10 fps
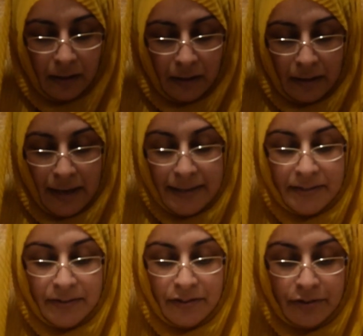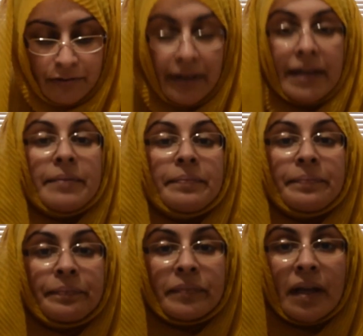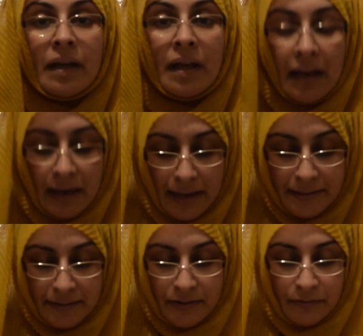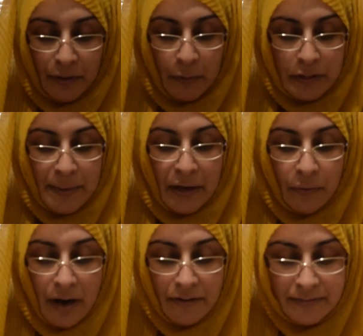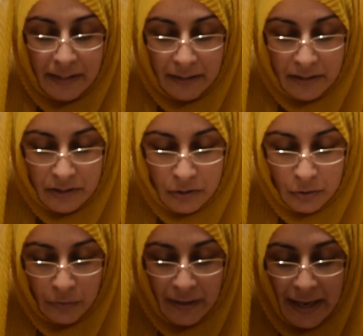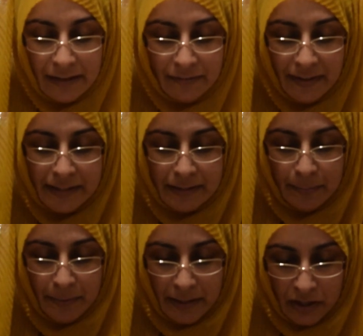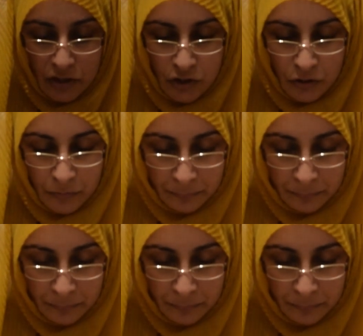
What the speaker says: Lesson 3. Lesson 3 was about crafting a story elevator pitch.